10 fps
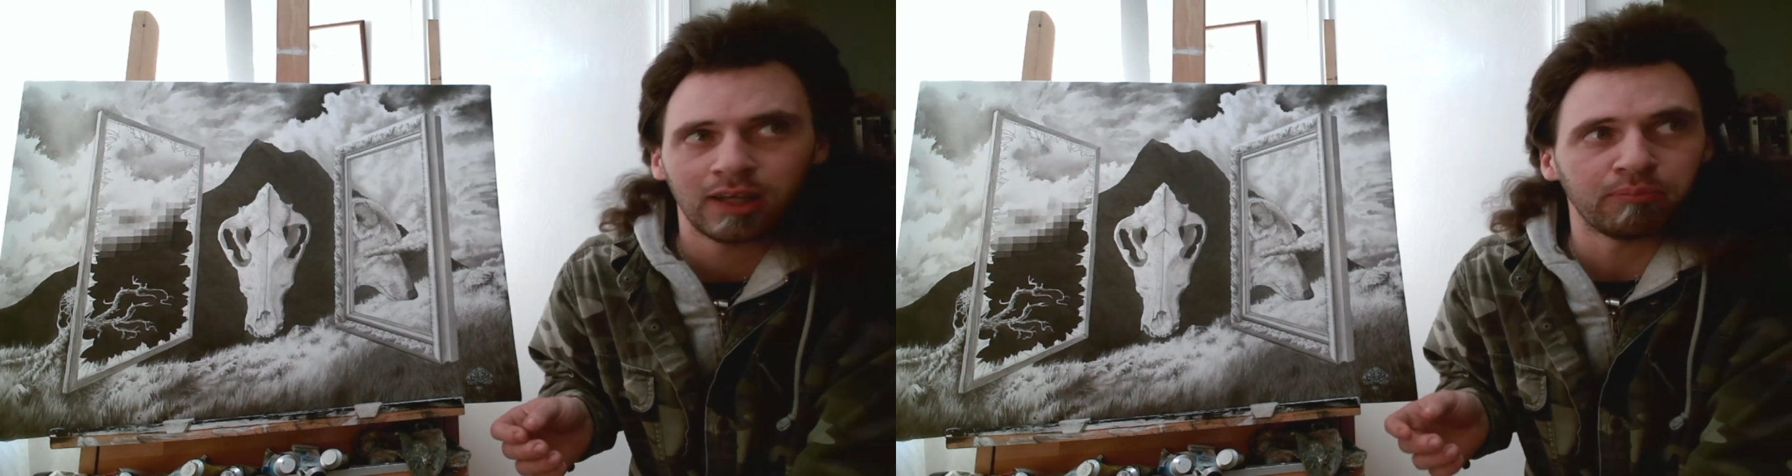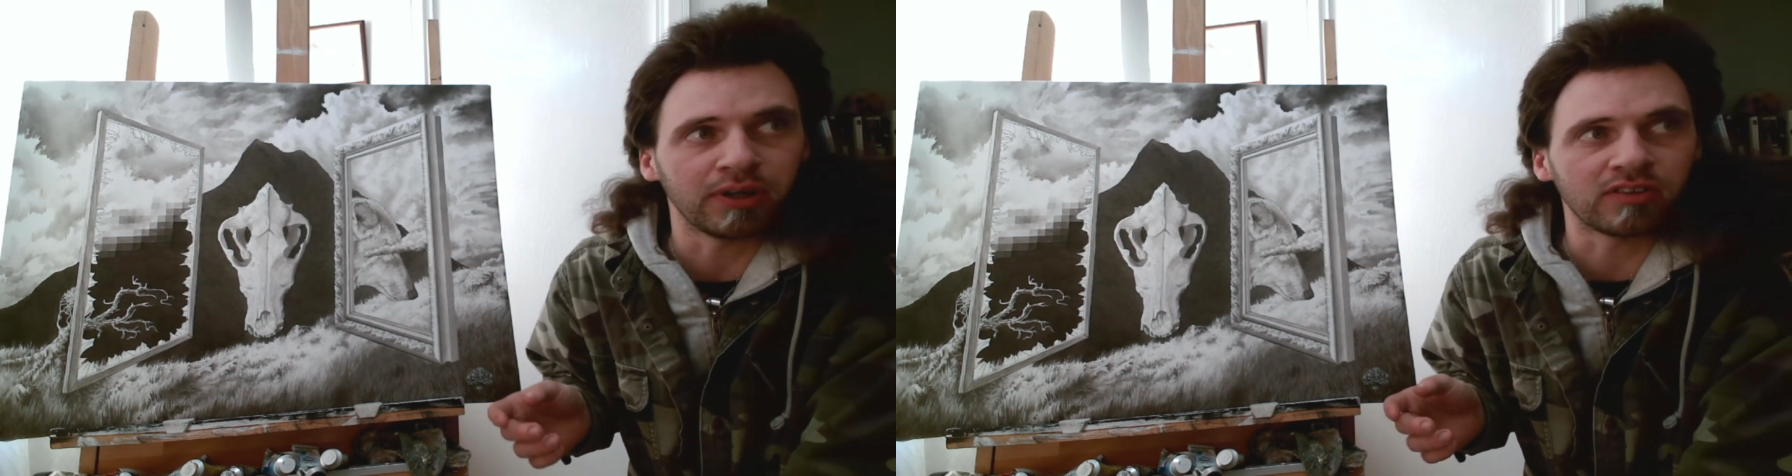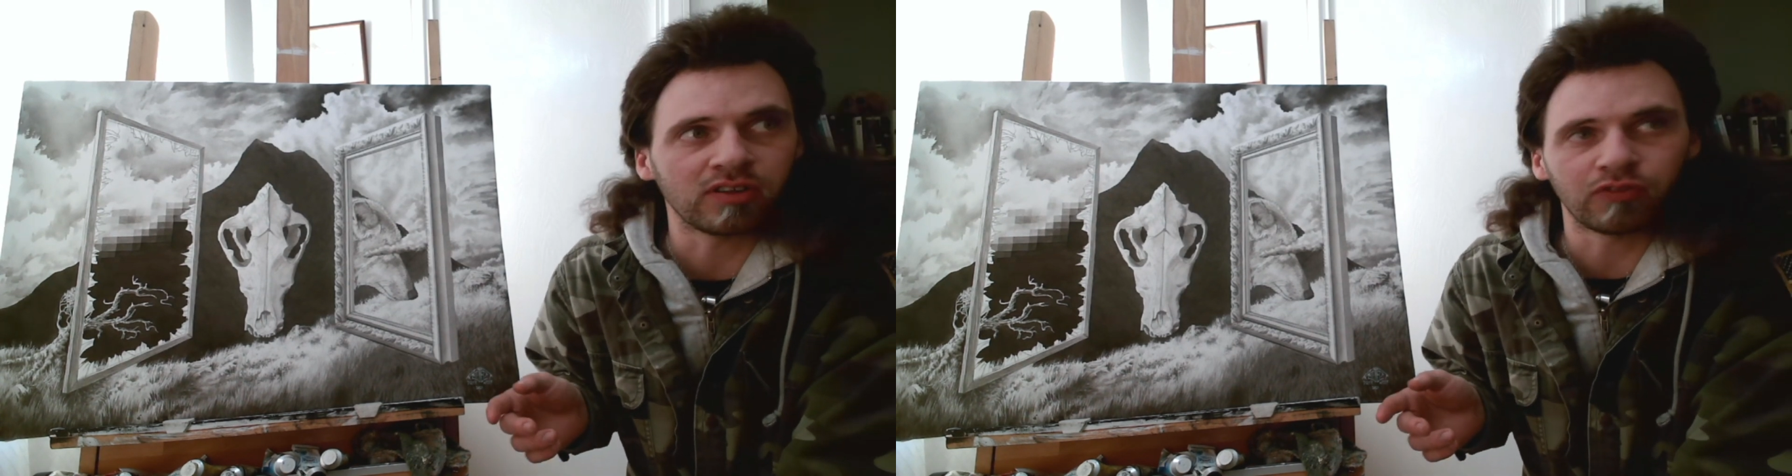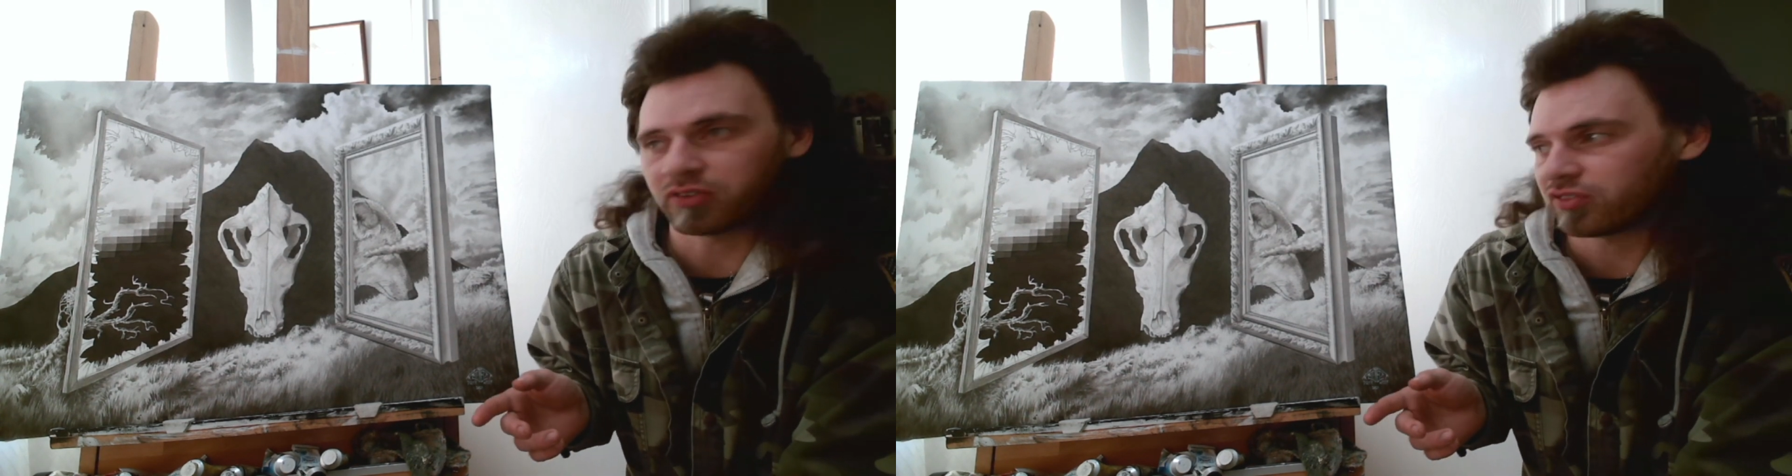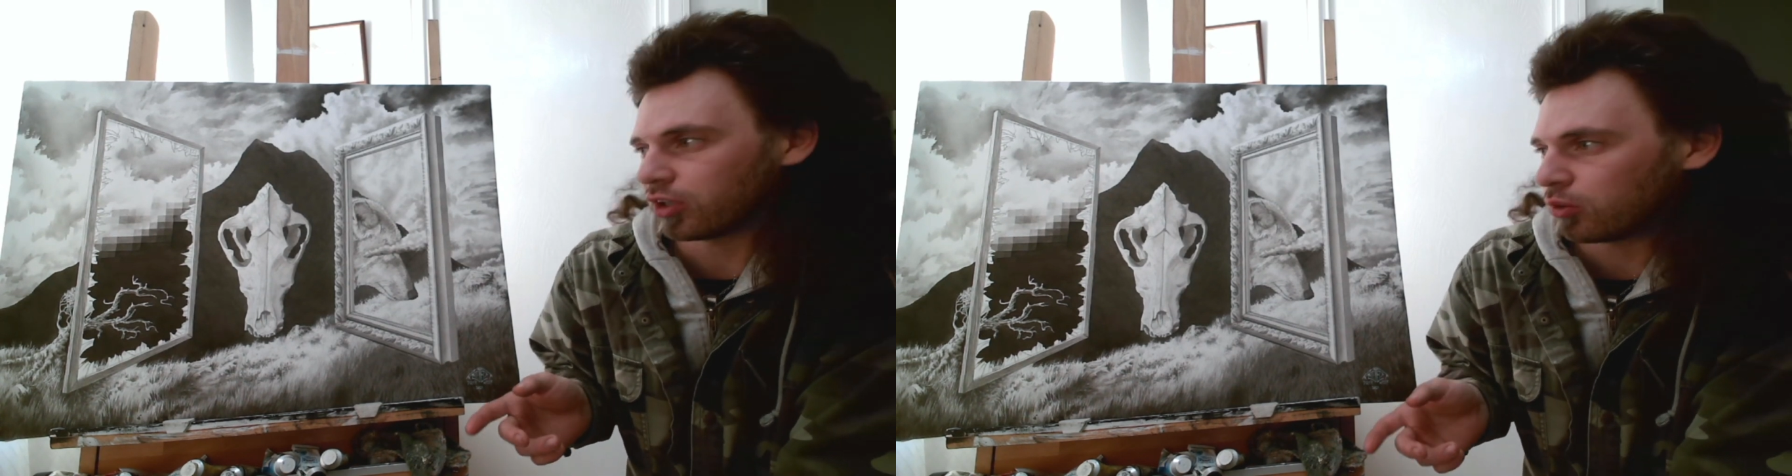but if you're
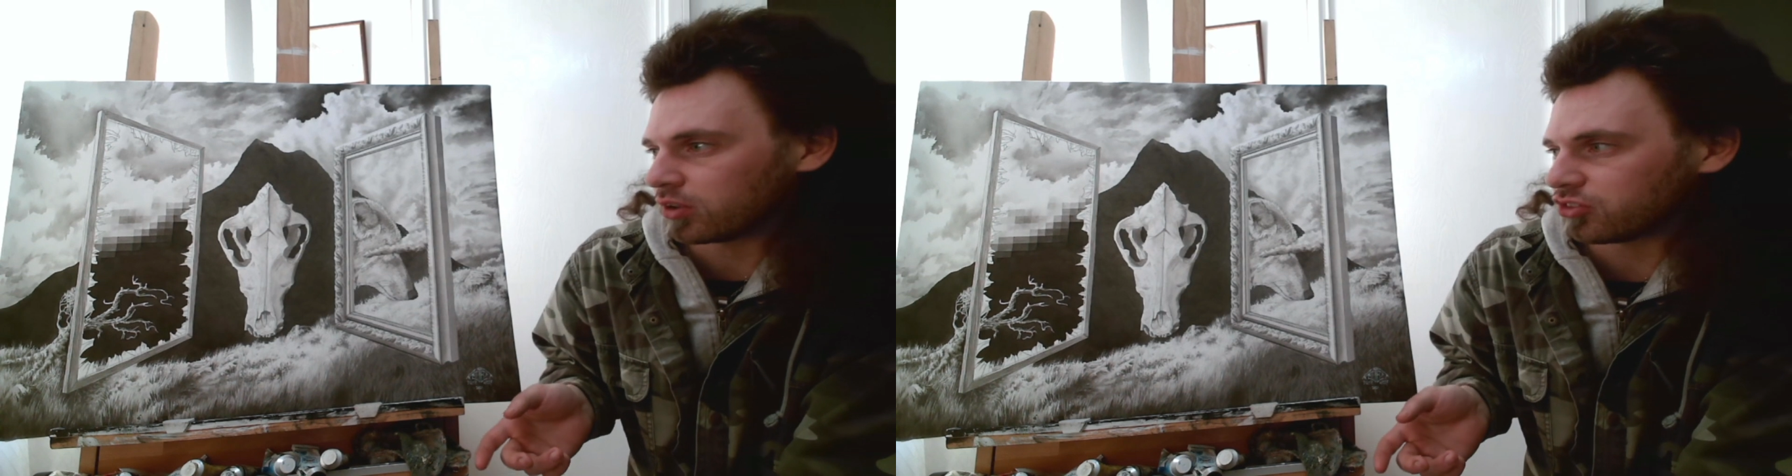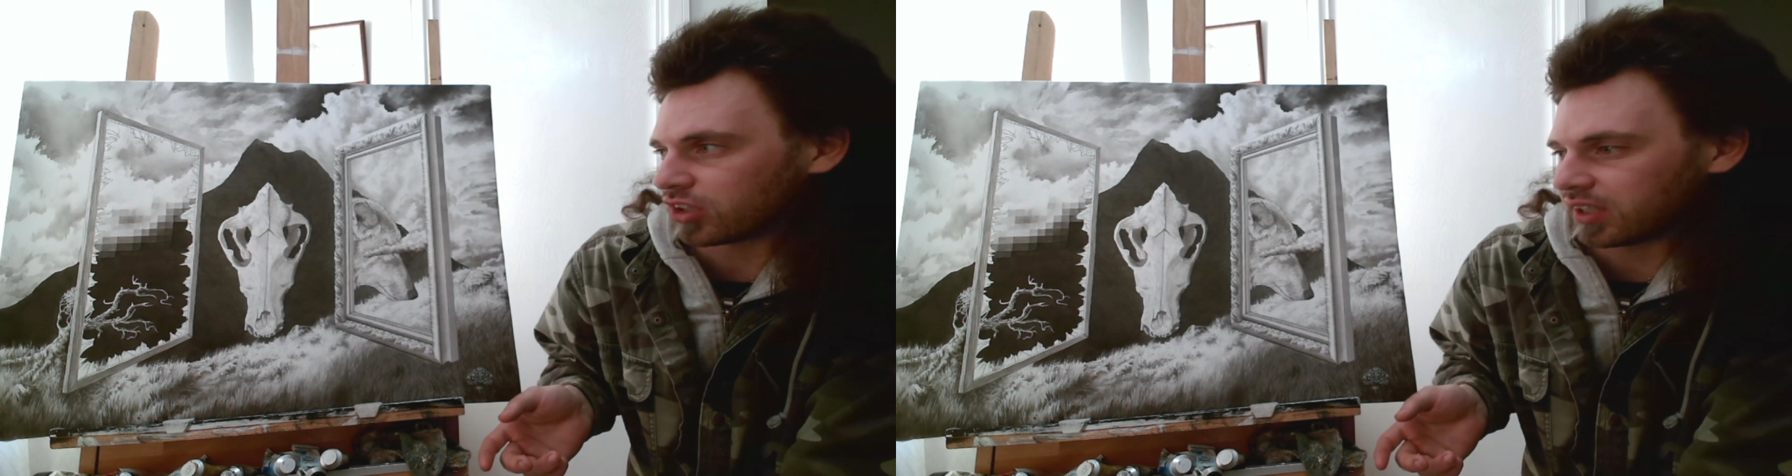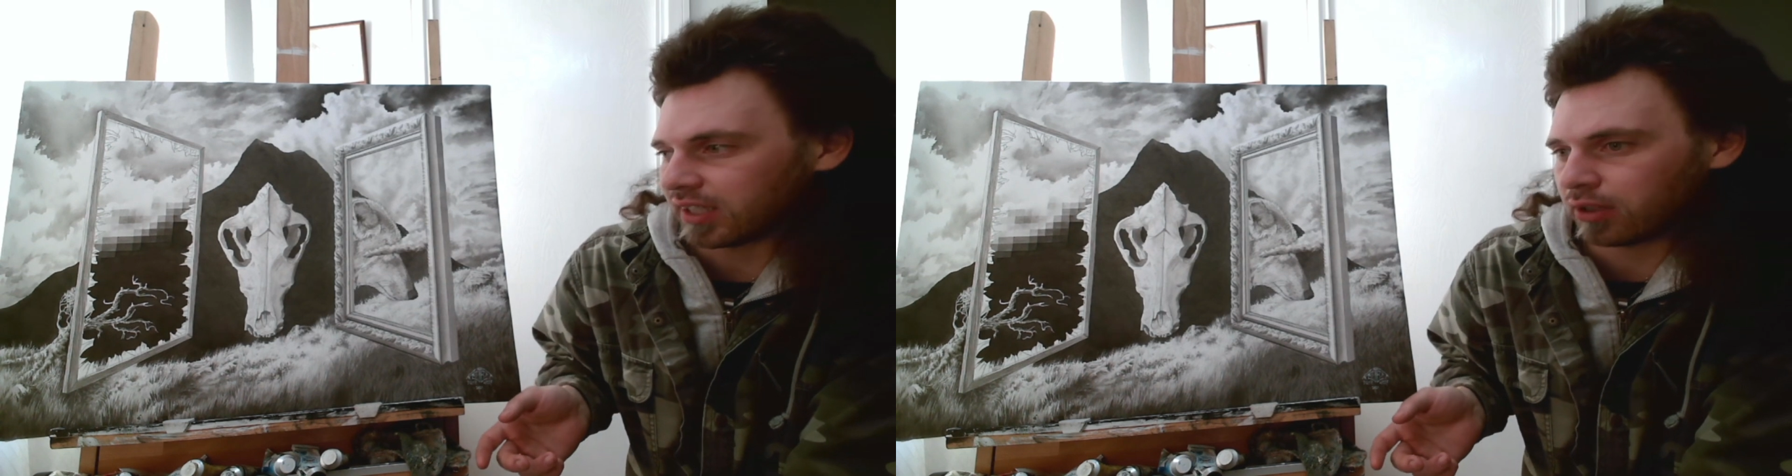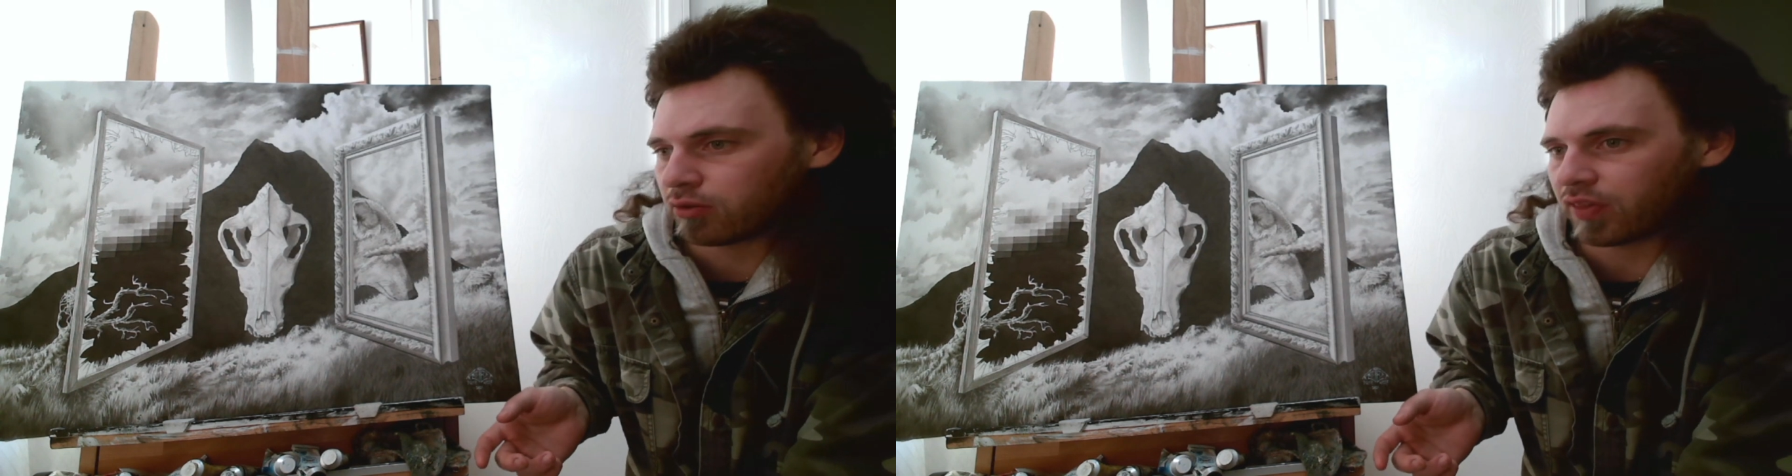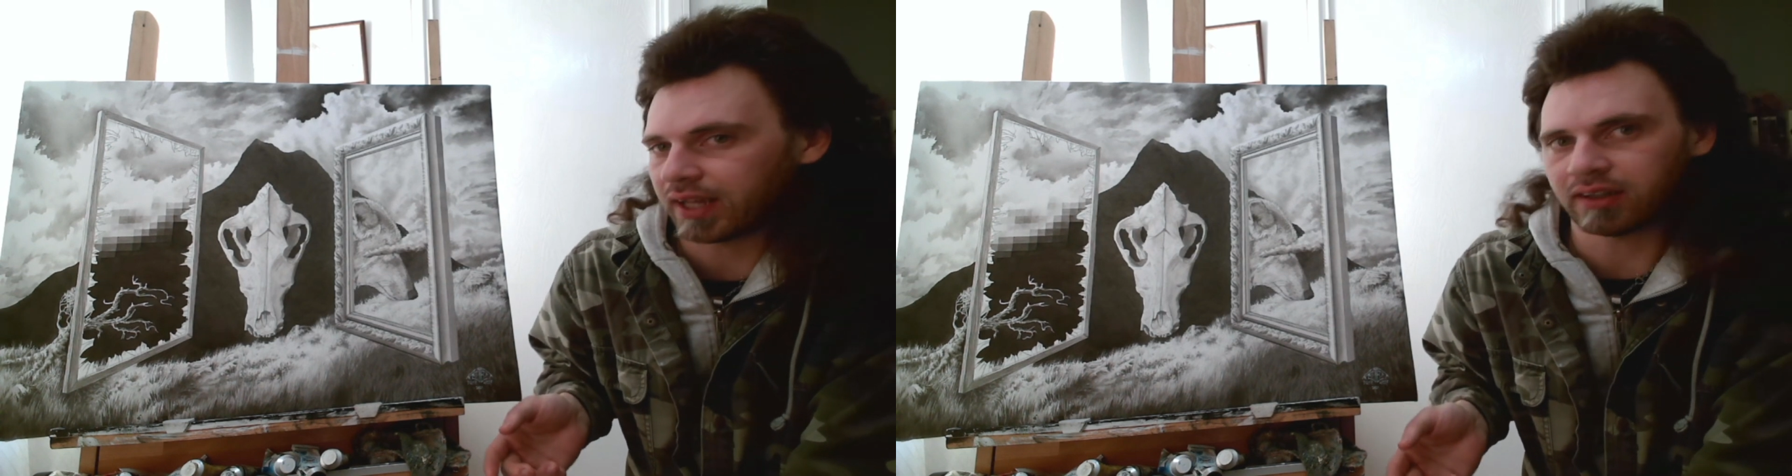still watching it now,
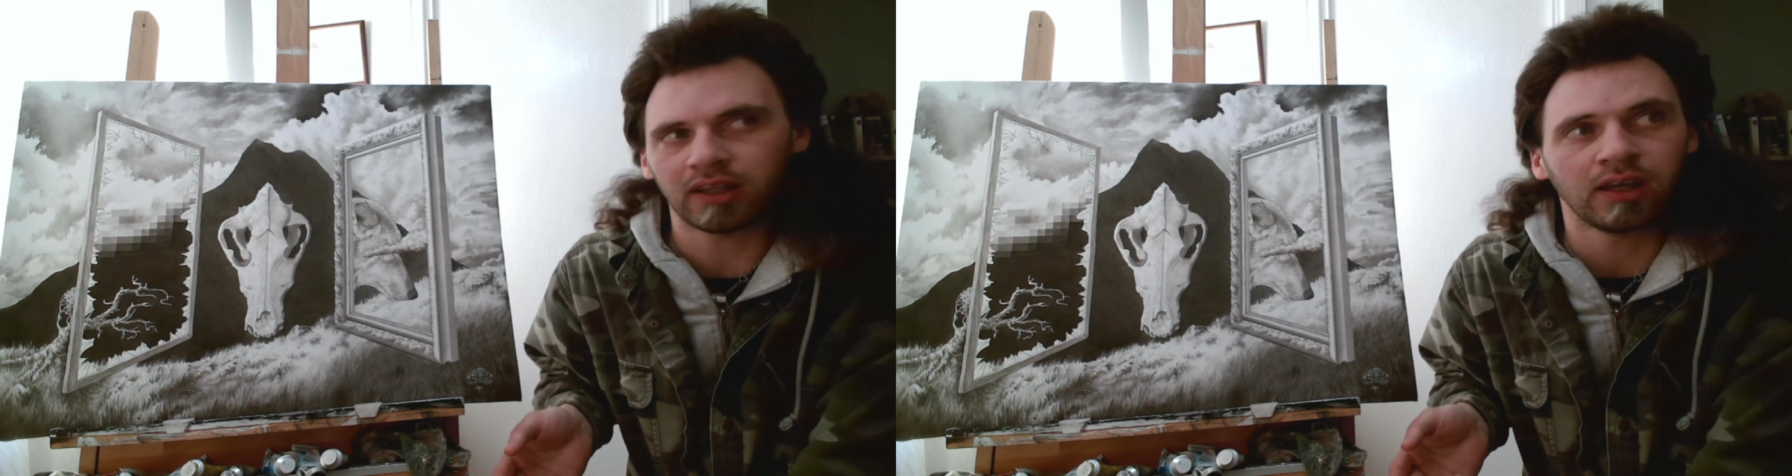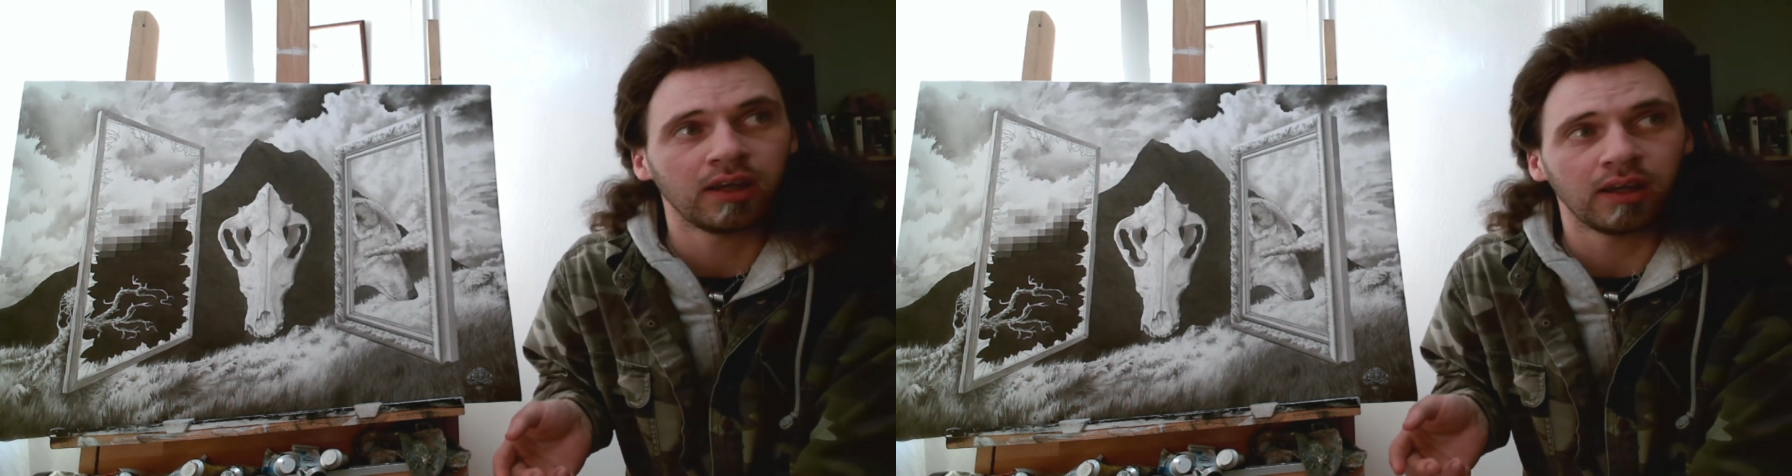then